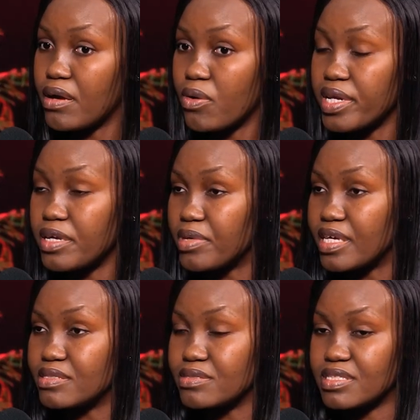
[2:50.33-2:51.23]
When they
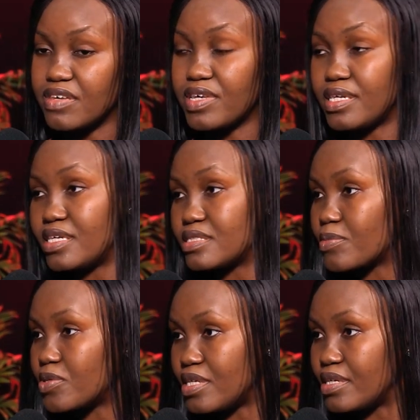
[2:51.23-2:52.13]
begin to save, then there's
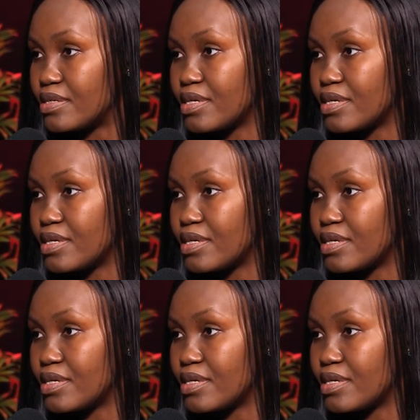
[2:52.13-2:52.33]
money.